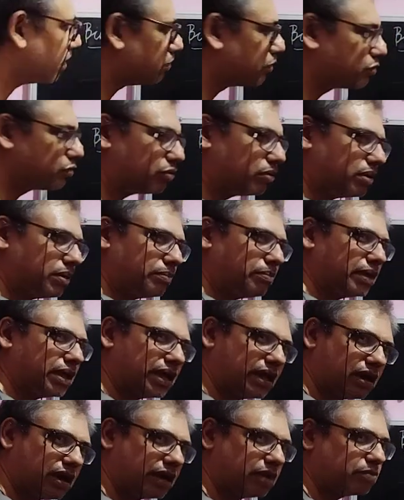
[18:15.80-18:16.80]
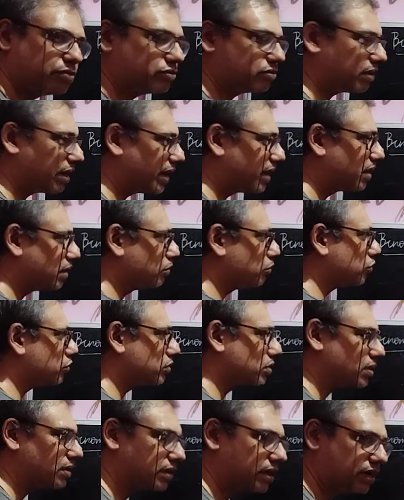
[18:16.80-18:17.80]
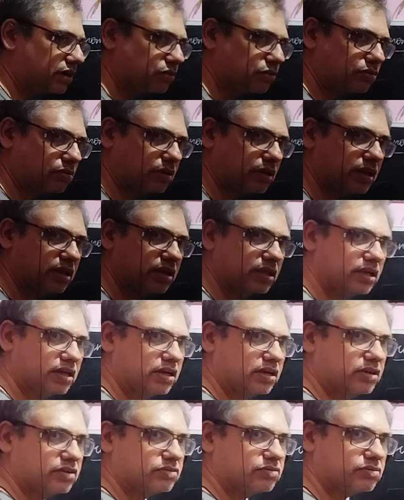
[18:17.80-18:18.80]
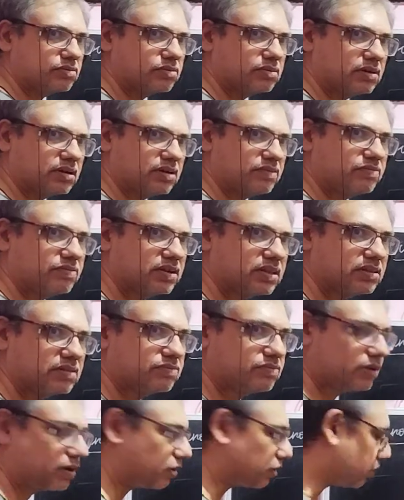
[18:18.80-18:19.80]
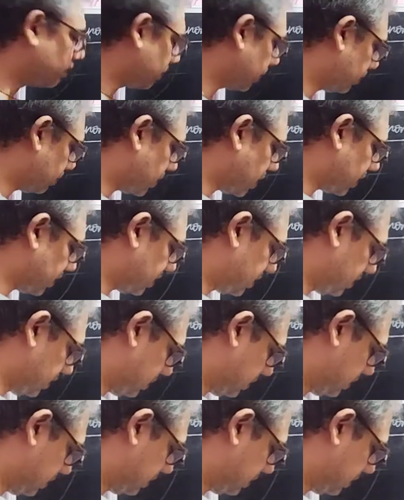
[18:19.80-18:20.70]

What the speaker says: up to may add up to slightly more than that only. So the difference will not be much.